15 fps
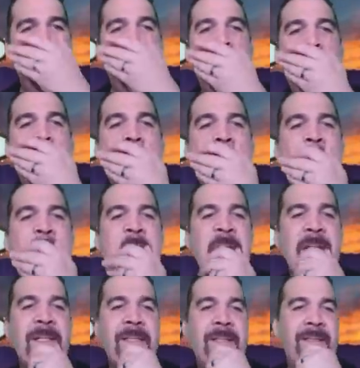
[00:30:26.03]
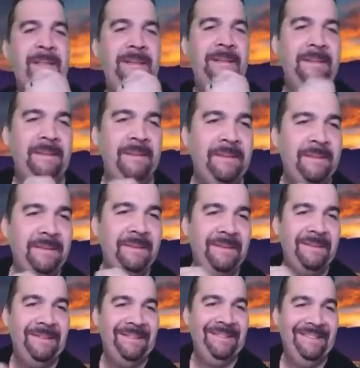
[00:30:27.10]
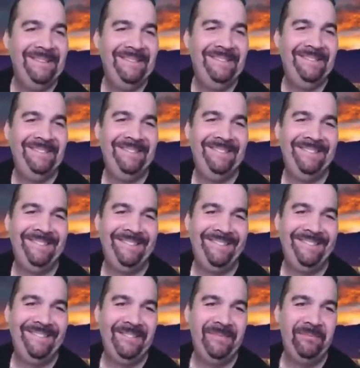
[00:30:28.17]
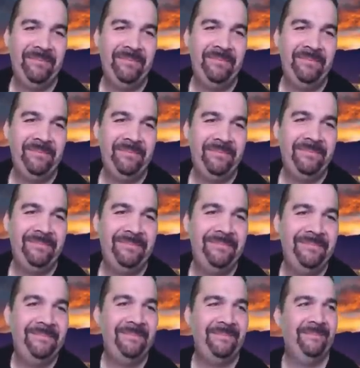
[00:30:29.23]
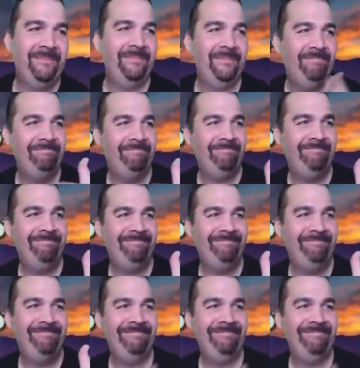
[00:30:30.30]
No words are spoken by the person on screen.